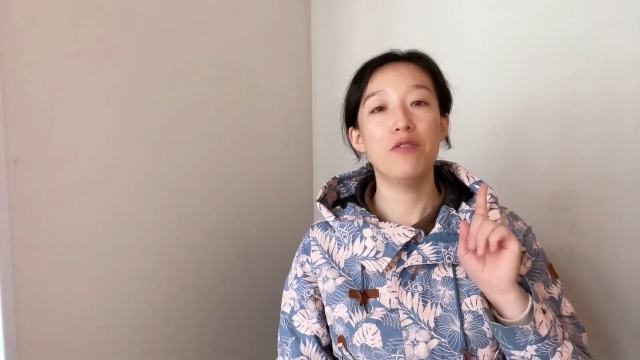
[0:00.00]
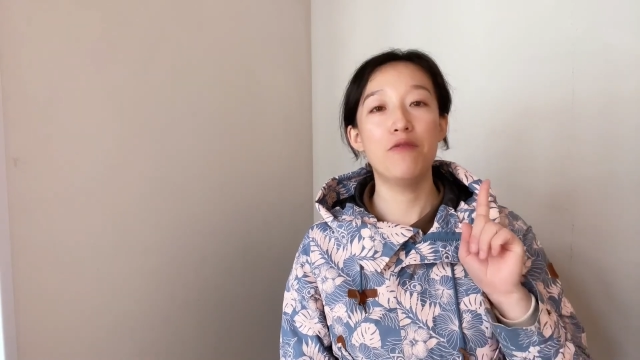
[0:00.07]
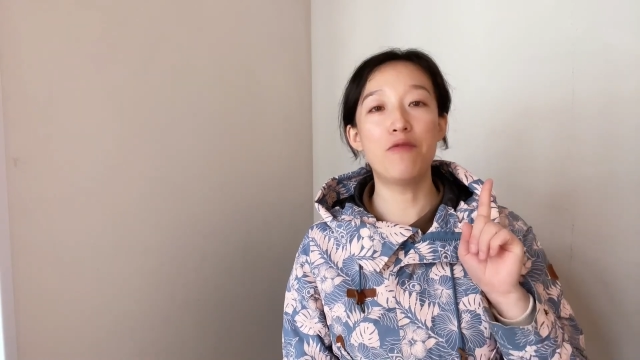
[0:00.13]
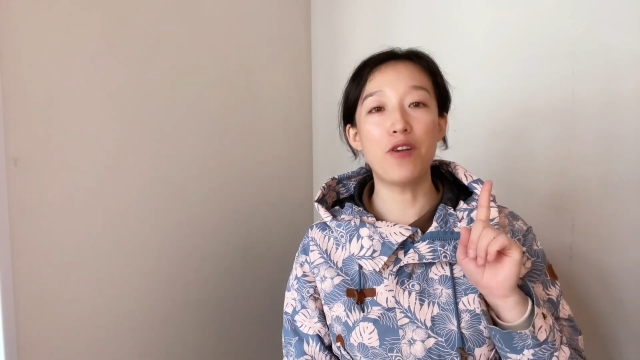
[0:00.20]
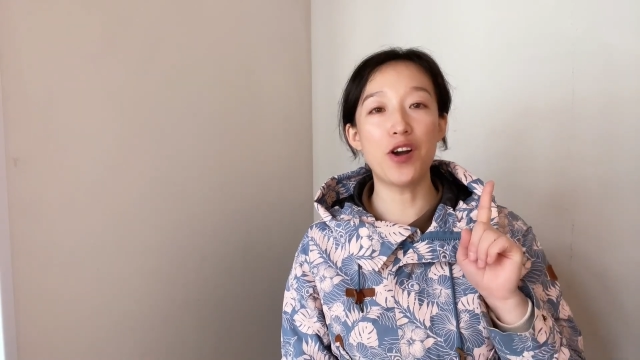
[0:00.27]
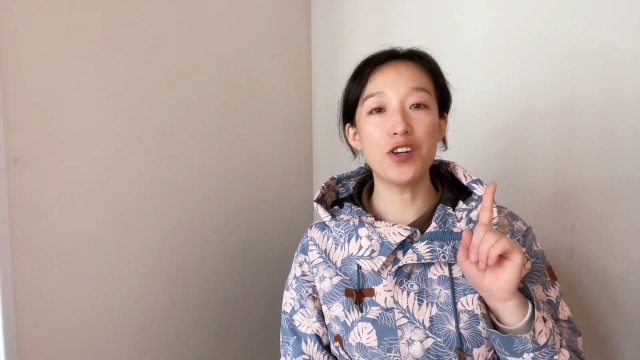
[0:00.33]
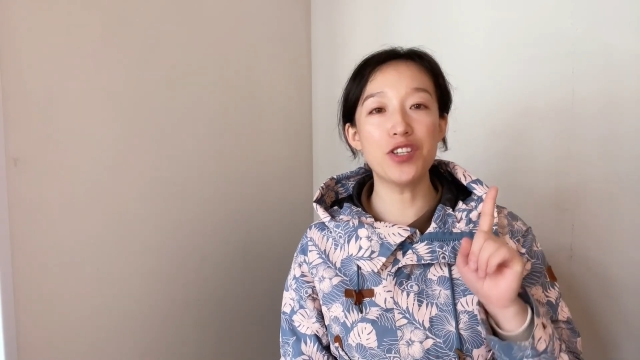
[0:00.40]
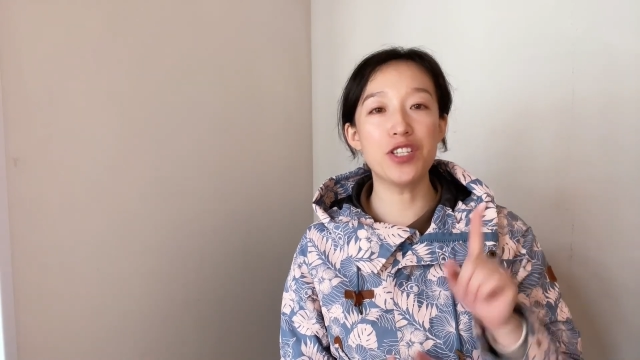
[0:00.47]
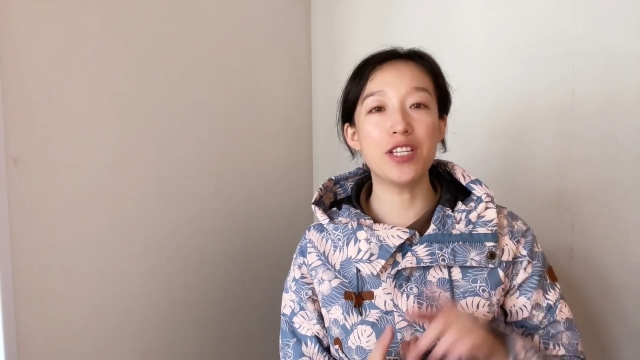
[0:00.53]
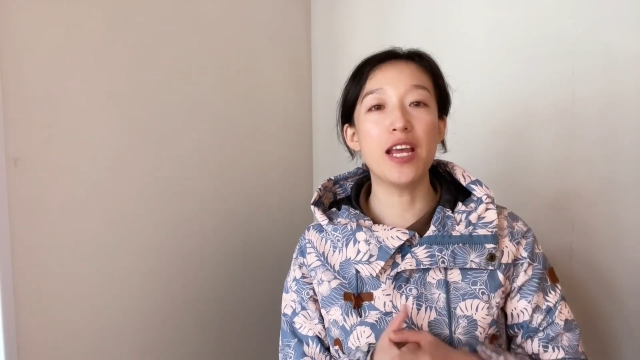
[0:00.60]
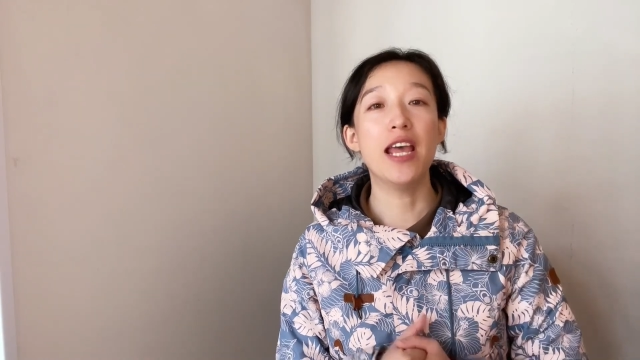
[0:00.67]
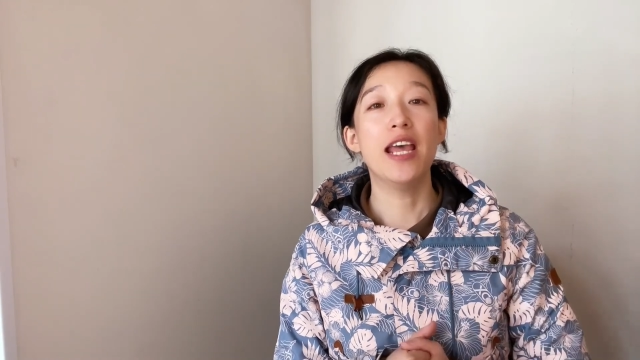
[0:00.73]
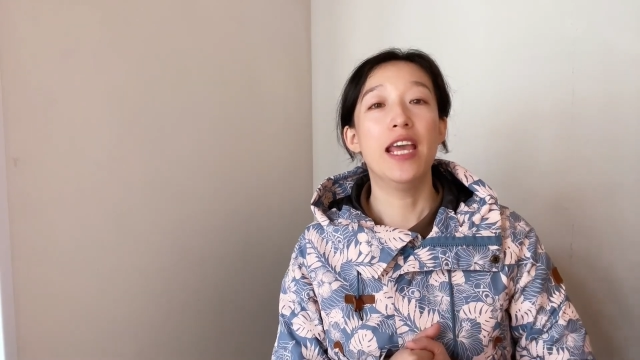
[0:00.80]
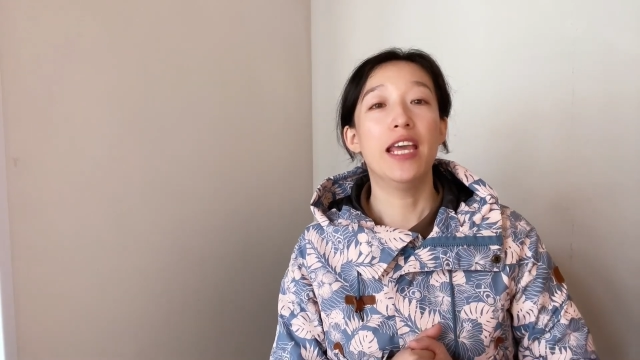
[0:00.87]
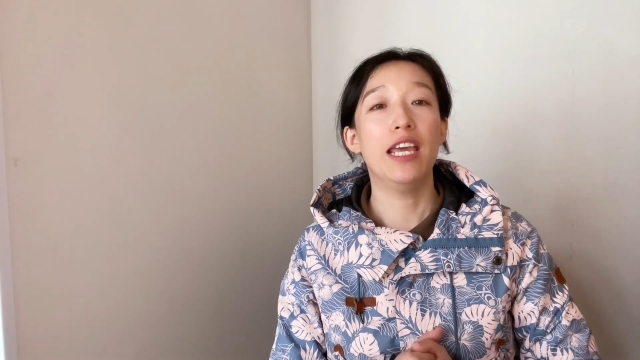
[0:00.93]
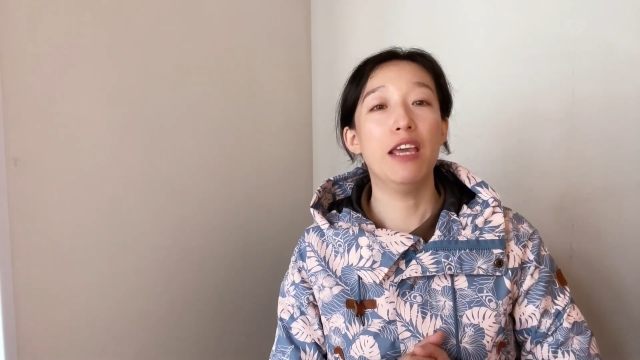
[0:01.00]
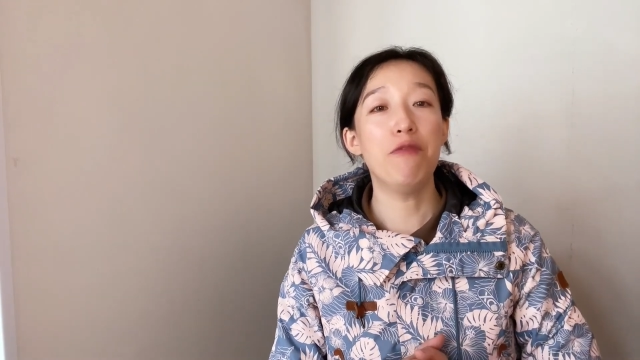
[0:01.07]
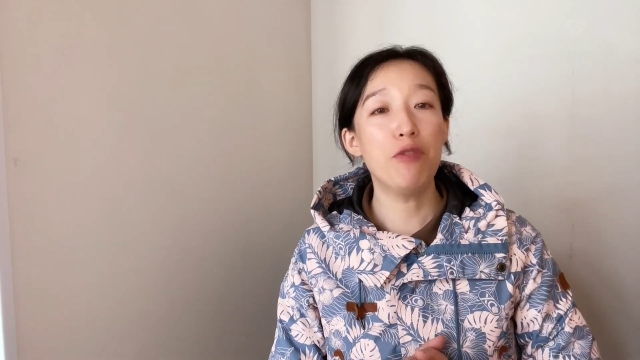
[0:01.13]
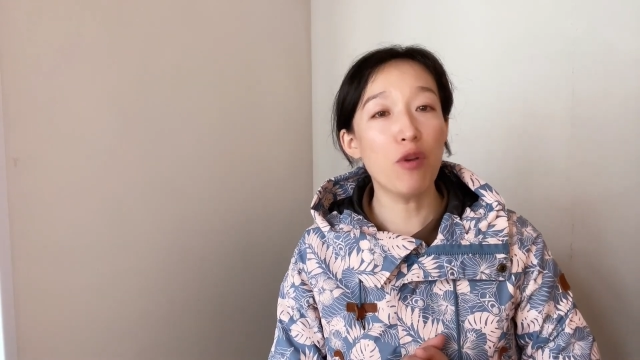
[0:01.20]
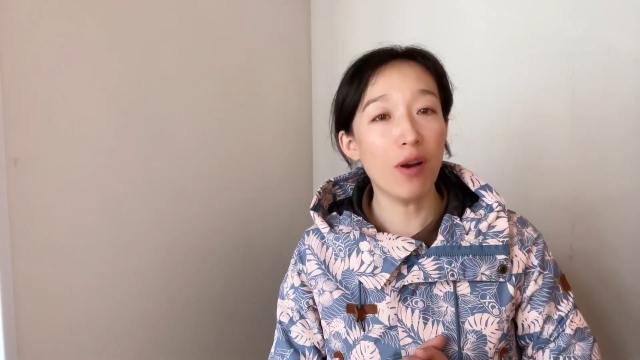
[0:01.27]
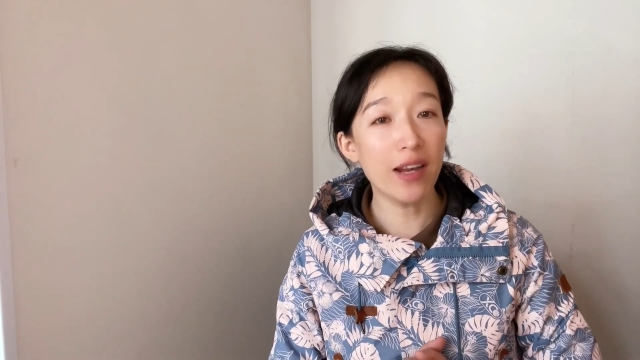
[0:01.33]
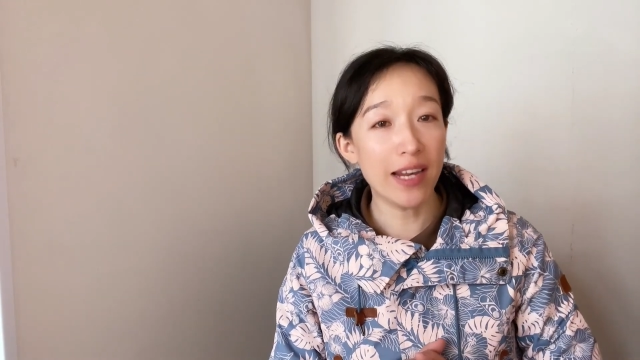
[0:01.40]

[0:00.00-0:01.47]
First, if your